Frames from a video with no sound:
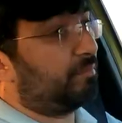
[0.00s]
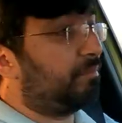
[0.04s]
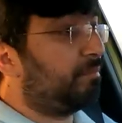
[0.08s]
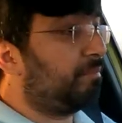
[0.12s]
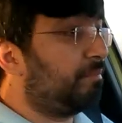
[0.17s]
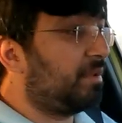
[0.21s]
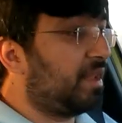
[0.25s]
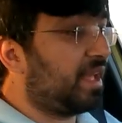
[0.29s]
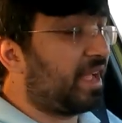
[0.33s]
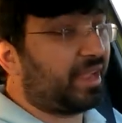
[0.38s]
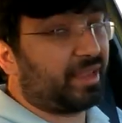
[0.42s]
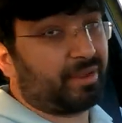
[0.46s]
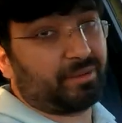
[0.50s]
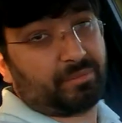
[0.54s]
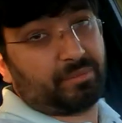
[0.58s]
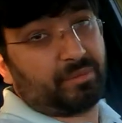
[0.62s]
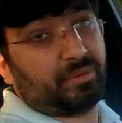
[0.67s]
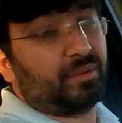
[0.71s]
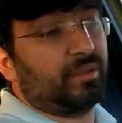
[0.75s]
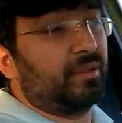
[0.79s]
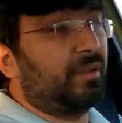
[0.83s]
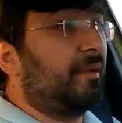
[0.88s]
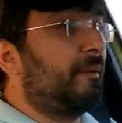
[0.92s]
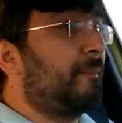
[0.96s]
black
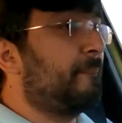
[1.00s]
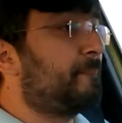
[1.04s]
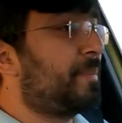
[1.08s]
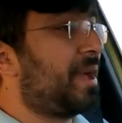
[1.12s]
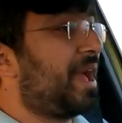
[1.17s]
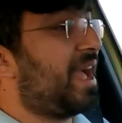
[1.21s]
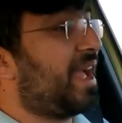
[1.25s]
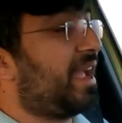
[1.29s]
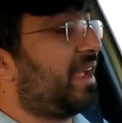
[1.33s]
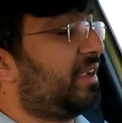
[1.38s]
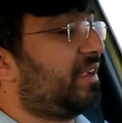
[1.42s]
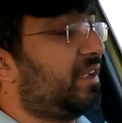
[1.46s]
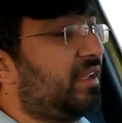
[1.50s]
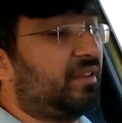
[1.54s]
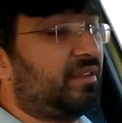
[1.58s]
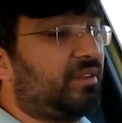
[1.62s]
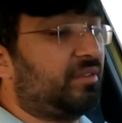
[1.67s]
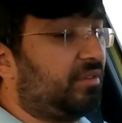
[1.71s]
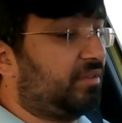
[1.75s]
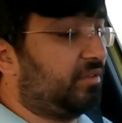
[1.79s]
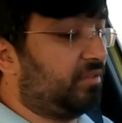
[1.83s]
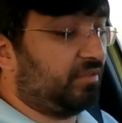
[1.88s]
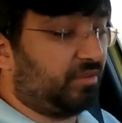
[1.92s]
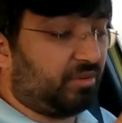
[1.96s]
pack
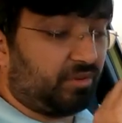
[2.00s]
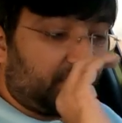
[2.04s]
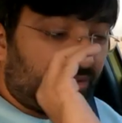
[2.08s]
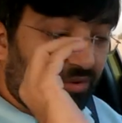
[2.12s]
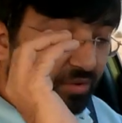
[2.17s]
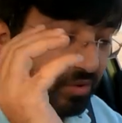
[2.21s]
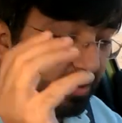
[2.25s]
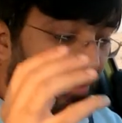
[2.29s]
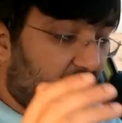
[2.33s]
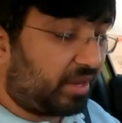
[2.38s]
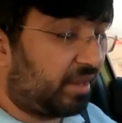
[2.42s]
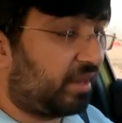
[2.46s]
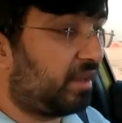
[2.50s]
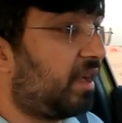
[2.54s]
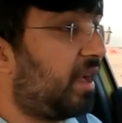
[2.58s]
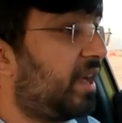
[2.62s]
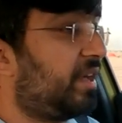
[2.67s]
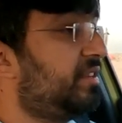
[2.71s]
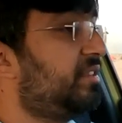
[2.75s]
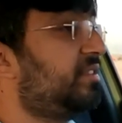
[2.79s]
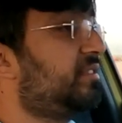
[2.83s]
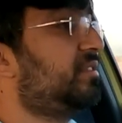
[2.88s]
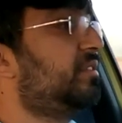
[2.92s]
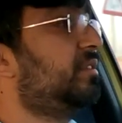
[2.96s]
and
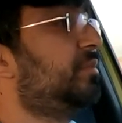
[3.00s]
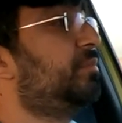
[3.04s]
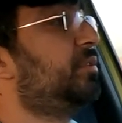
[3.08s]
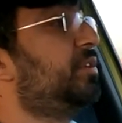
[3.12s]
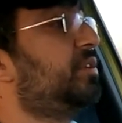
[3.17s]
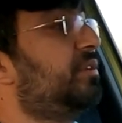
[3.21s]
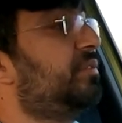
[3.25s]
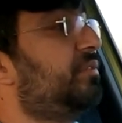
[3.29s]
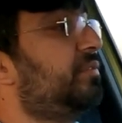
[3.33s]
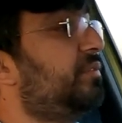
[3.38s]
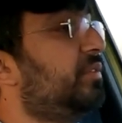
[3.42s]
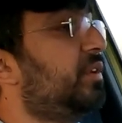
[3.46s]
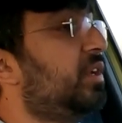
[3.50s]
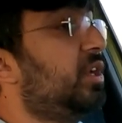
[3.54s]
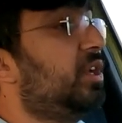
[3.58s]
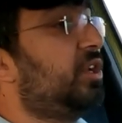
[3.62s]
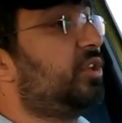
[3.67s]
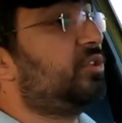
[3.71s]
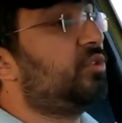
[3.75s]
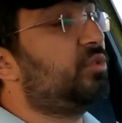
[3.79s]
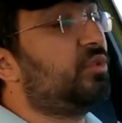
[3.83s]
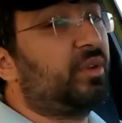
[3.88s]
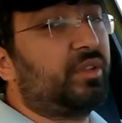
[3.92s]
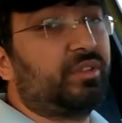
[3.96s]
additional bit of
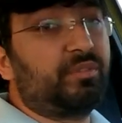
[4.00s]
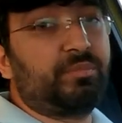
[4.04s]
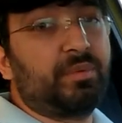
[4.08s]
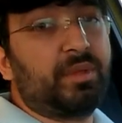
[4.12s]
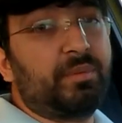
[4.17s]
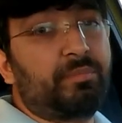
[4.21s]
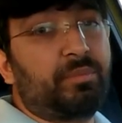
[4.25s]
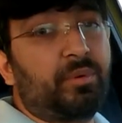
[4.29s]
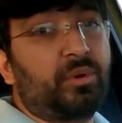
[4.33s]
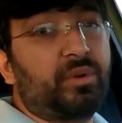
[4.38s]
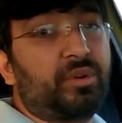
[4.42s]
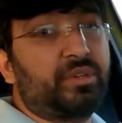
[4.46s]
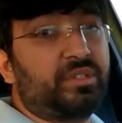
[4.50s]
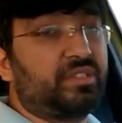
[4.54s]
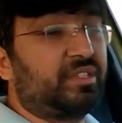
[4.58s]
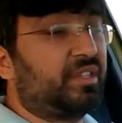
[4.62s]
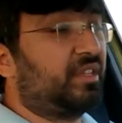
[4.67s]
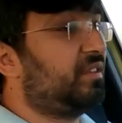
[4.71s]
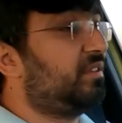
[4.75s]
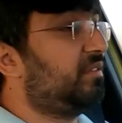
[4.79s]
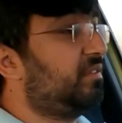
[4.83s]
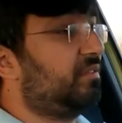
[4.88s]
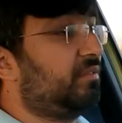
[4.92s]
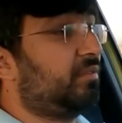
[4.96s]
USB ports
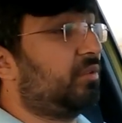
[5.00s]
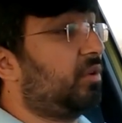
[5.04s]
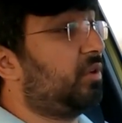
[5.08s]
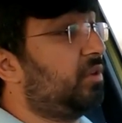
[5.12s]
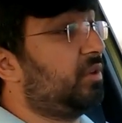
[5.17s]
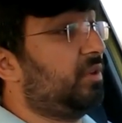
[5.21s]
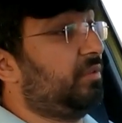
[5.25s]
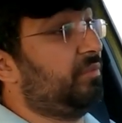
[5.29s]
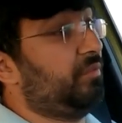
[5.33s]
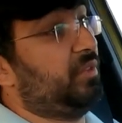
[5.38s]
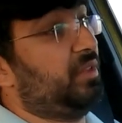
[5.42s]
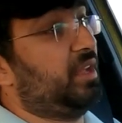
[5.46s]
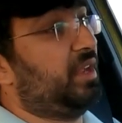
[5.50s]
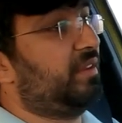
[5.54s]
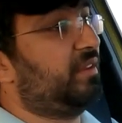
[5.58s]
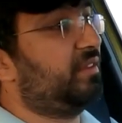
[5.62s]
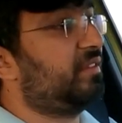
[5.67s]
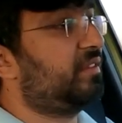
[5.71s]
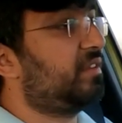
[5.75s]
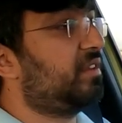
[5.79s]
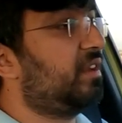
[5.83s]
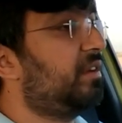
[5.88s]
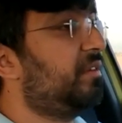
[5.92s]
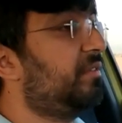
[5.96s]
and all of that
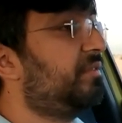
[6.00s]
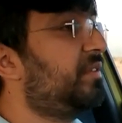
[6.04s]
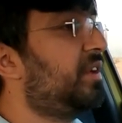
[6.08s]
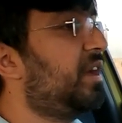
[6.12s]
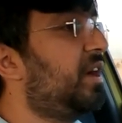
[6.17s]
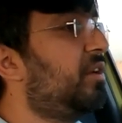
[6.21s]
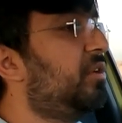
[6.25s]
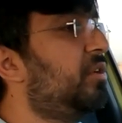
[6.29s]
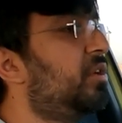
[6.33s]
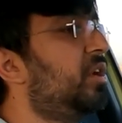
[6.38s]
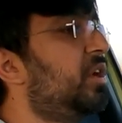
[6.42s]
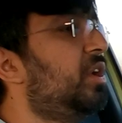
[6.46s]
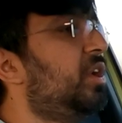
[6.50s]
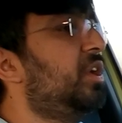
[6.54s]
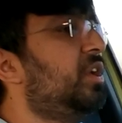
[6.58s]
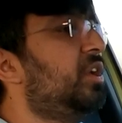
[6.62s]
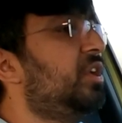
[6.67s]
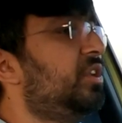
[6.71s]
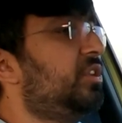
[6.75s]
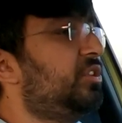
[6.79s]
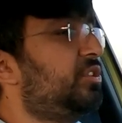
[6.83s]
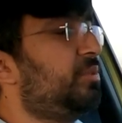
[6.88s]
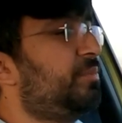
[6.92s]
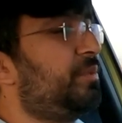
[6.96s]
stuff. Now,
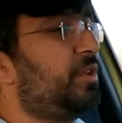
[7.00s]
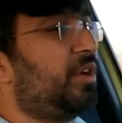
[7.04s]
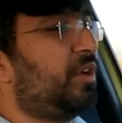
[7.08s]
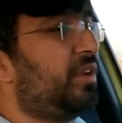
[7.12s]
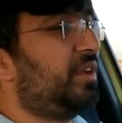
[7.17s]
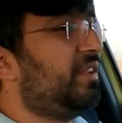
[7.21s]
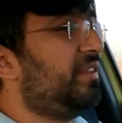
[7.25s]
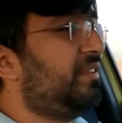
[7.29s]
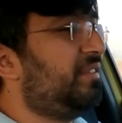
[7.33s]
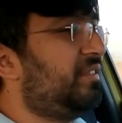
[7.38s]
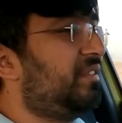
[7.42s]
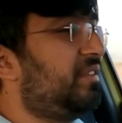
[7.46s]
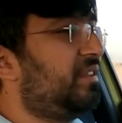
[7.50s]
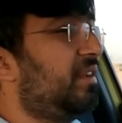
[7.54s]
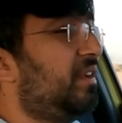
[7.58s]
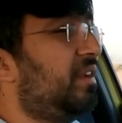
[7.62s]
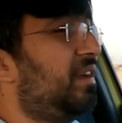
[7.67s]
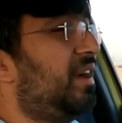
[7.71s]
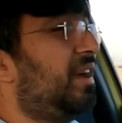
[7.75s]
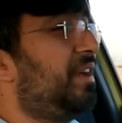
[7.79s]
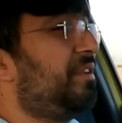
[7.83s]
to be honest, I